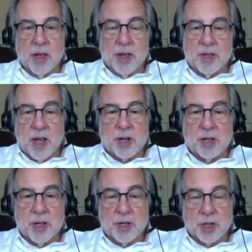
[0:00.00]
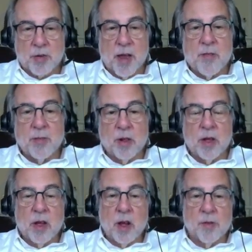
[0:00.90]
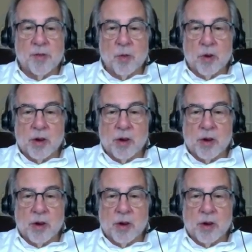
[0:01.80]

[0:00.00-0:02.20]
it's actually a scramble of the word